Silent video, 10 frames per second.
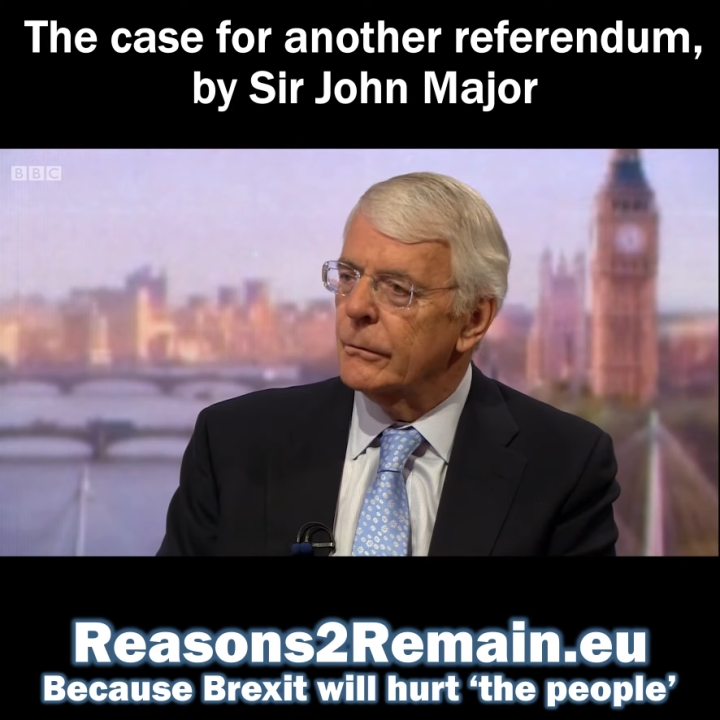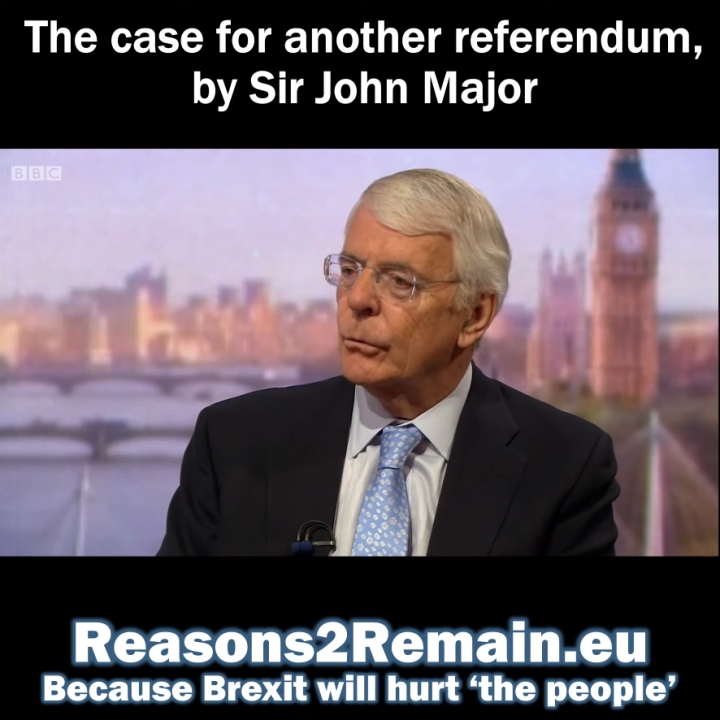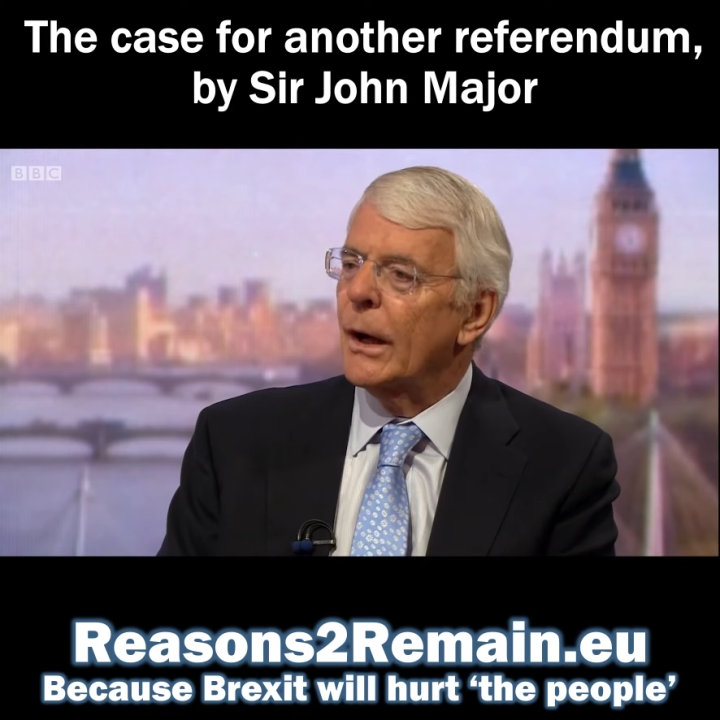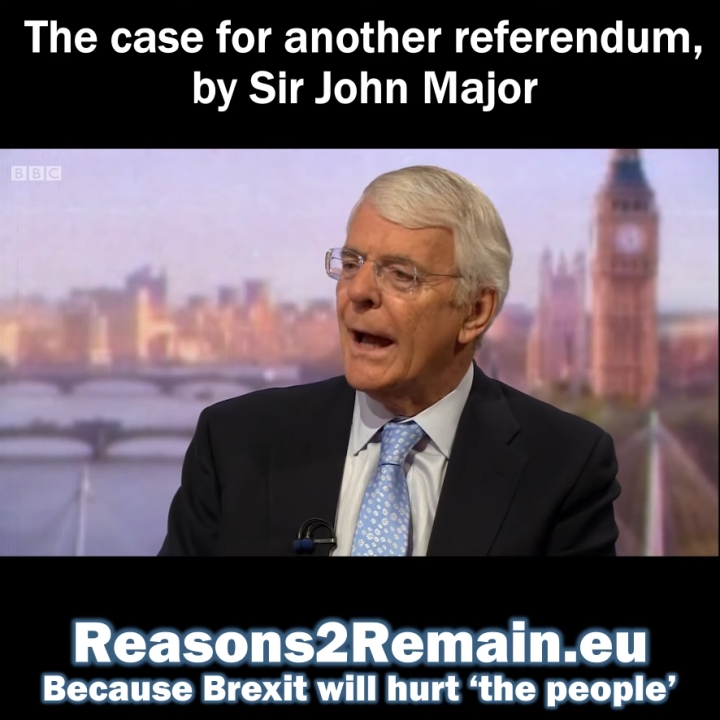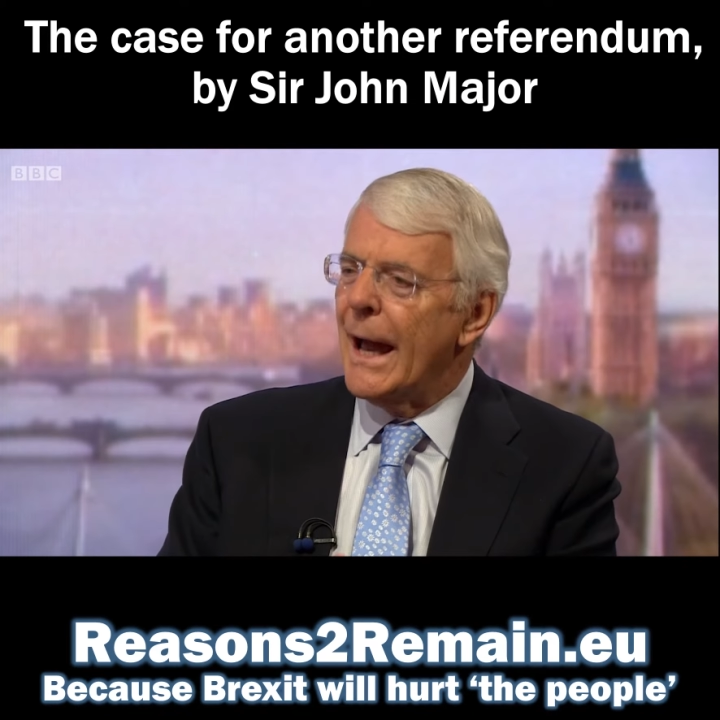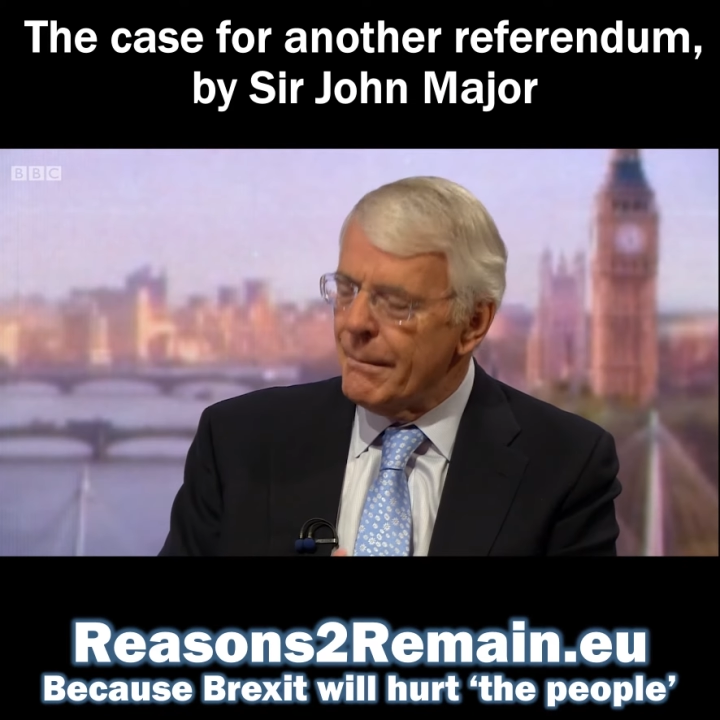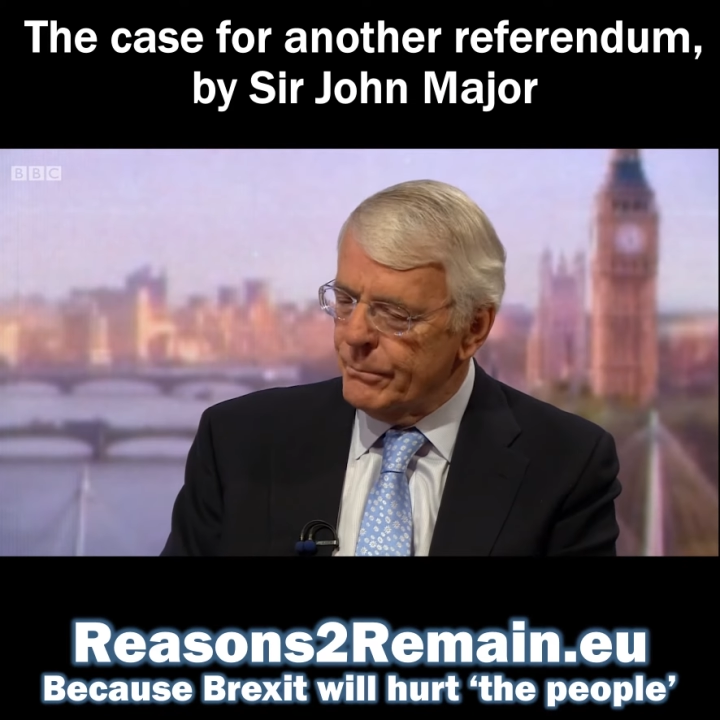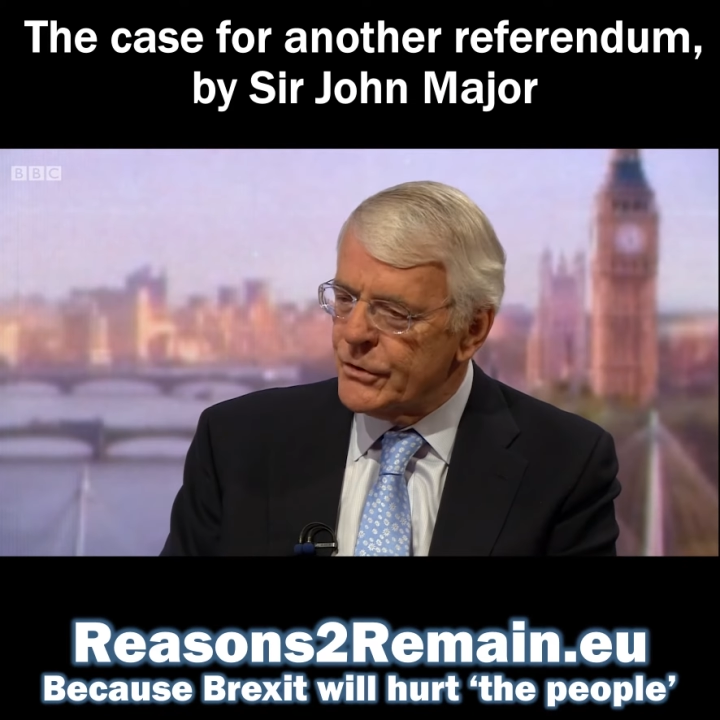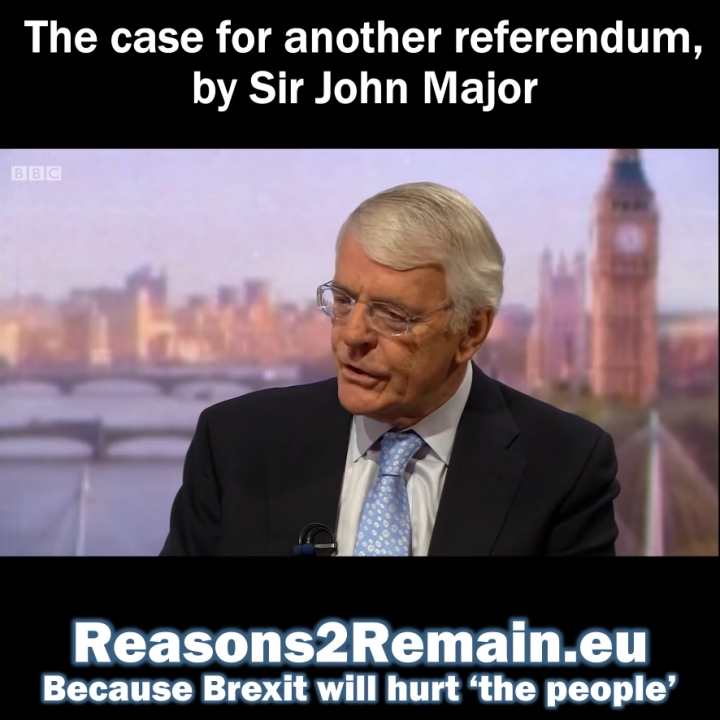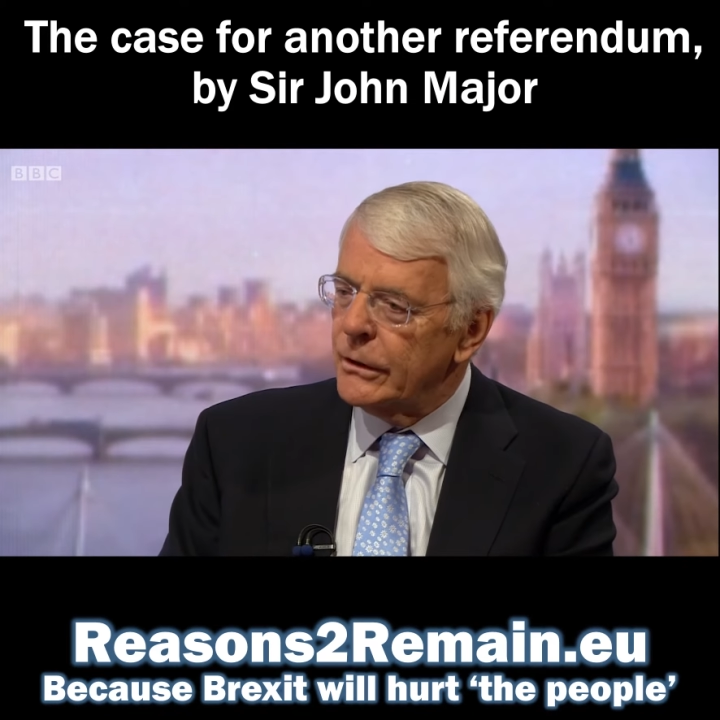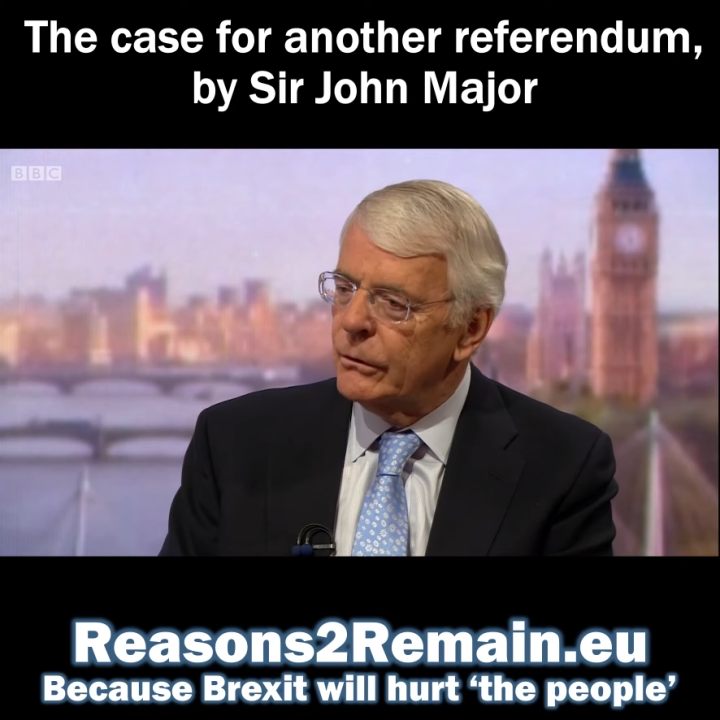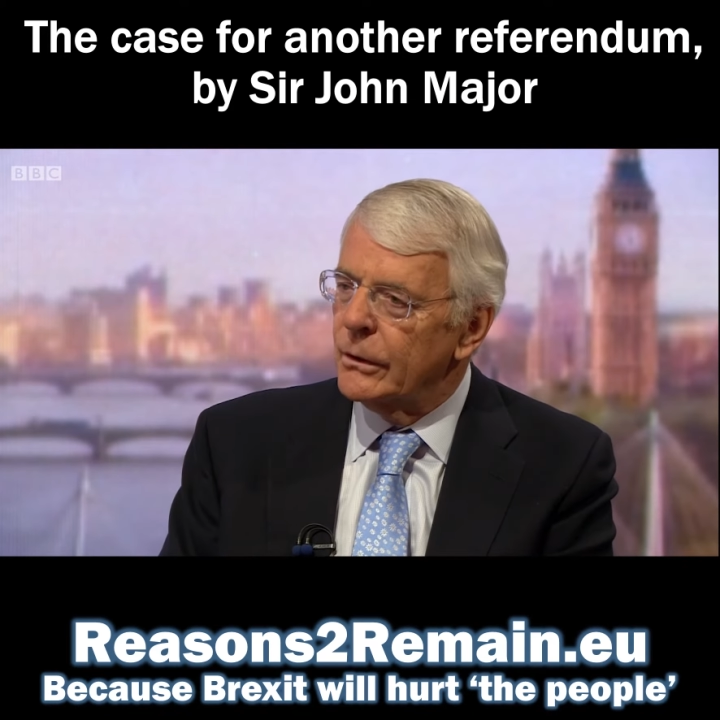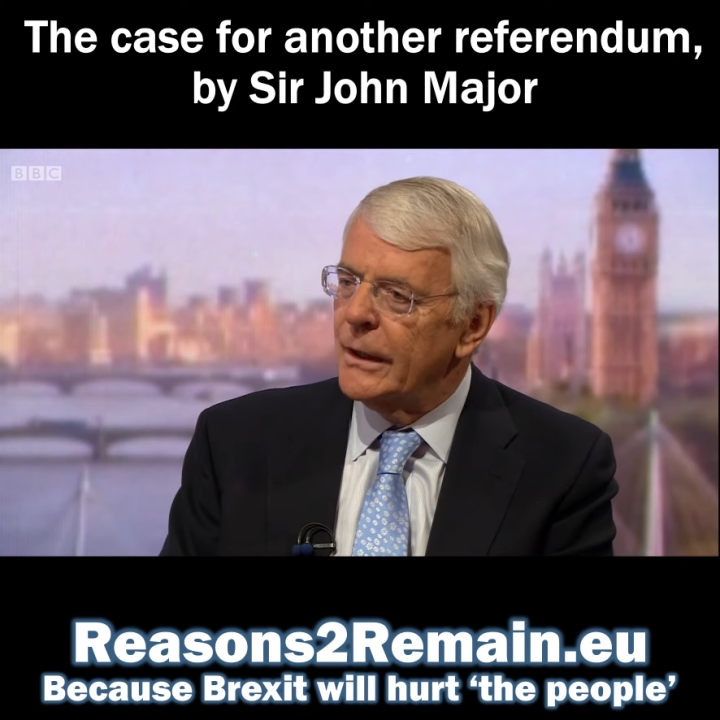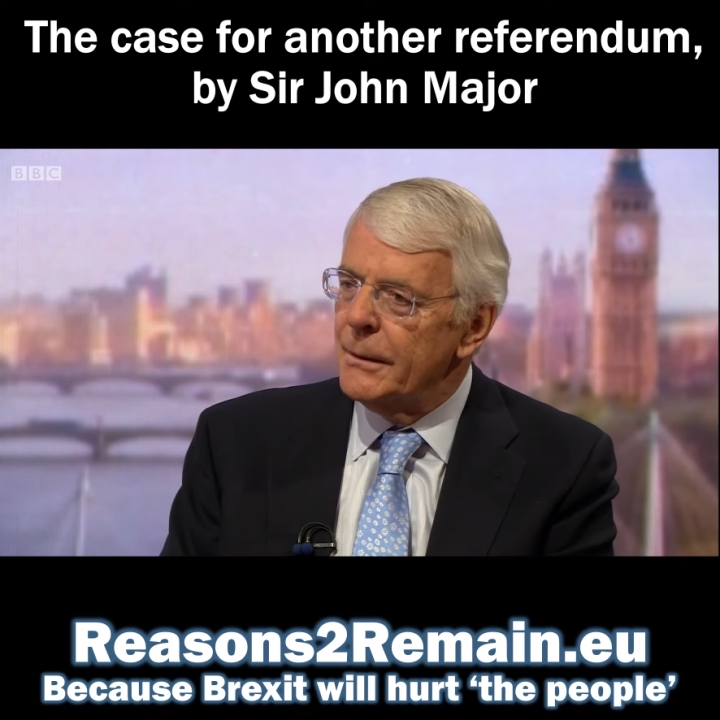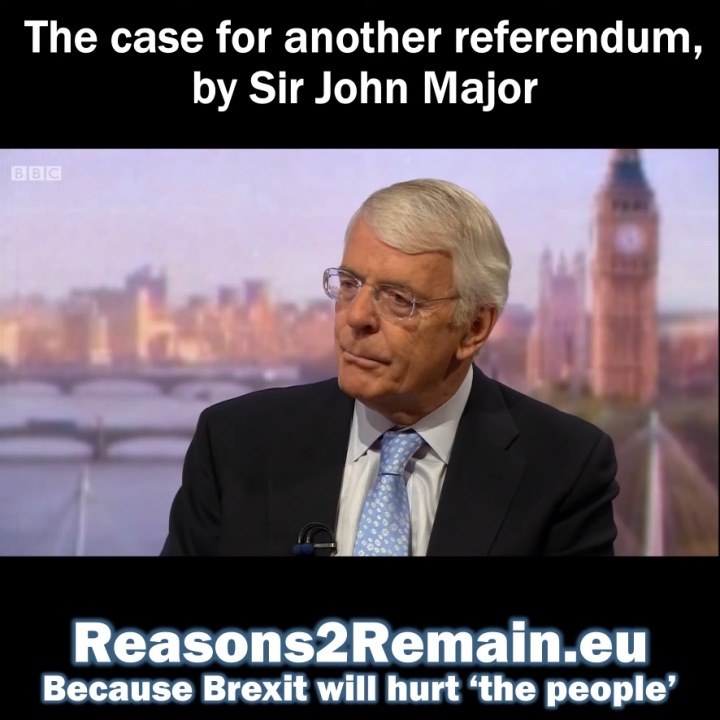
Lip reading: were absolutely